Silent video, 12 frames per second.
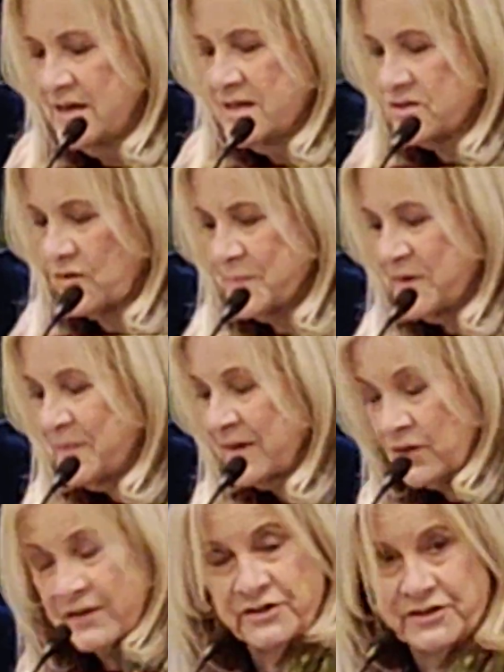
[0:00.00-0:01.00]
So let me be
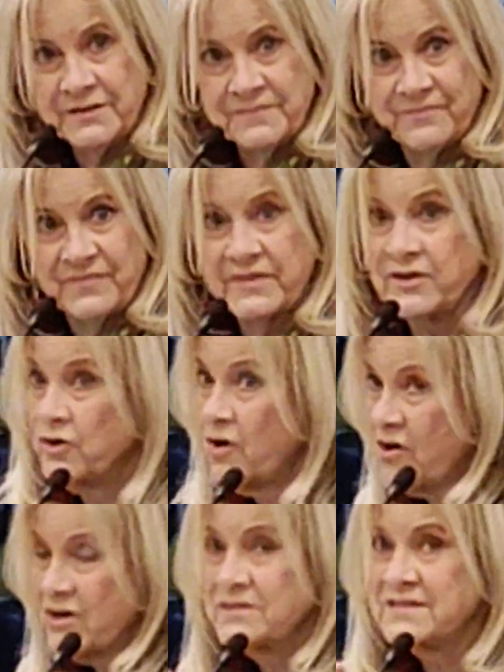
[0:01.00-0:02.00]
clear, there
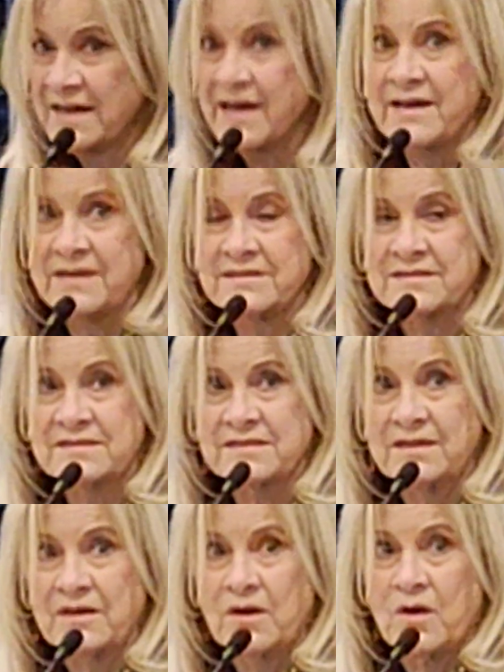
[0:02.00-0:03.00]
are
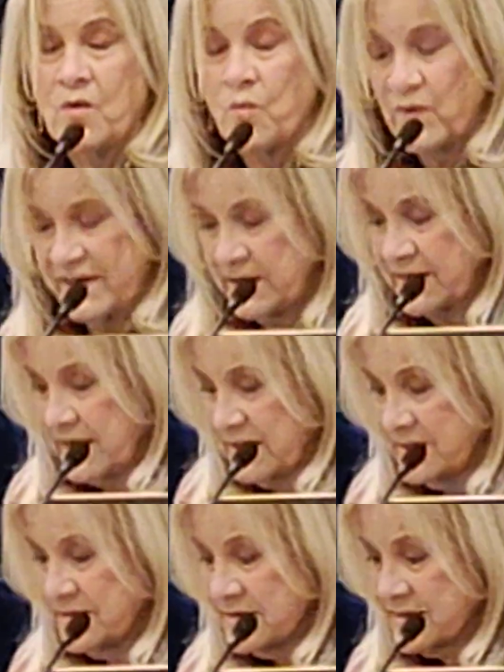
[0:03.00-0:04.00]
days when
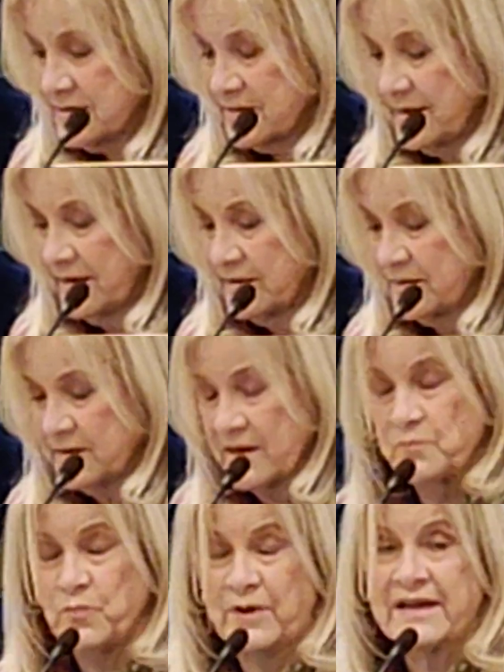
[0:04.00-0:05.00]
kids
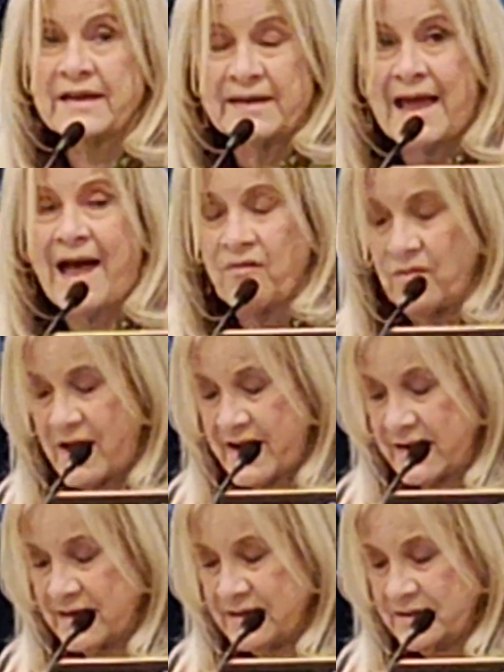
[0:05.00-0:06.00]
can bring an
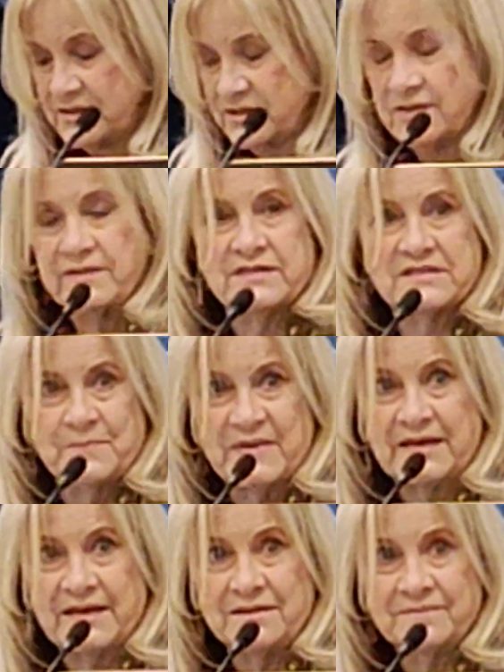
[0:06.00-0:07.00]
ally to this
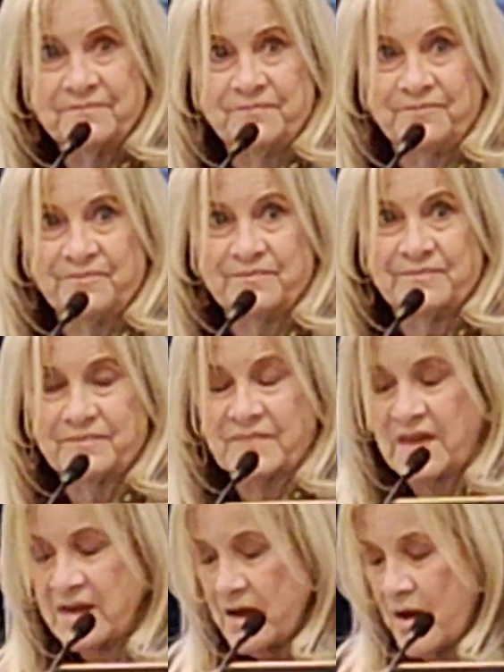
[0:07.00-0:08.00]
meeting,
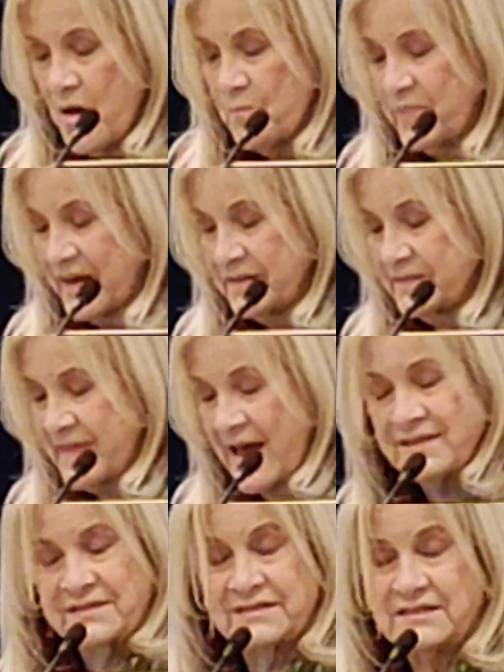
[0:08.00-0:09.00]
but
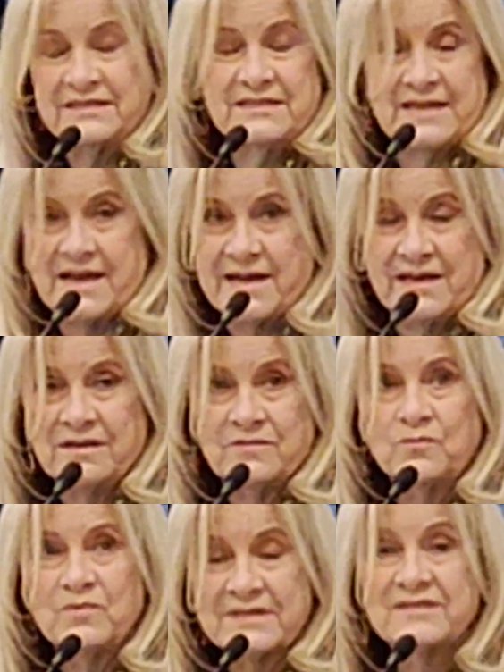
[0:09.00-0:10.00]
that day
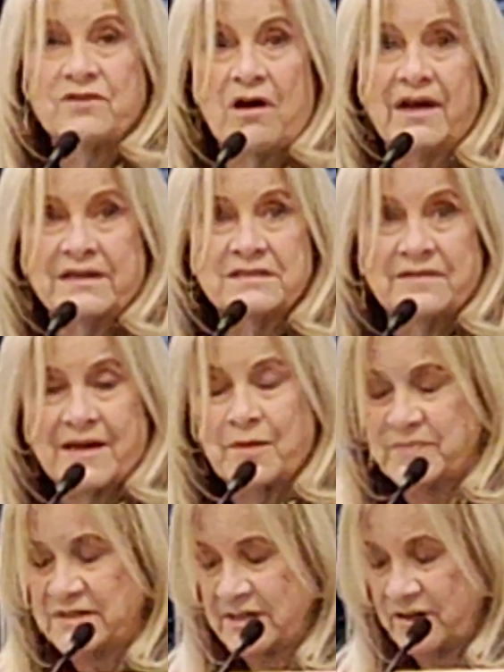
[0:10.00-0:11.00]
was not
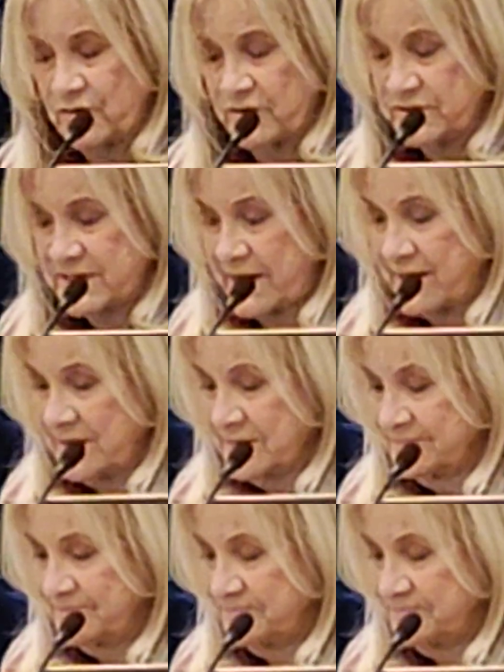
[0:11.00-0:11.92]
that particular day.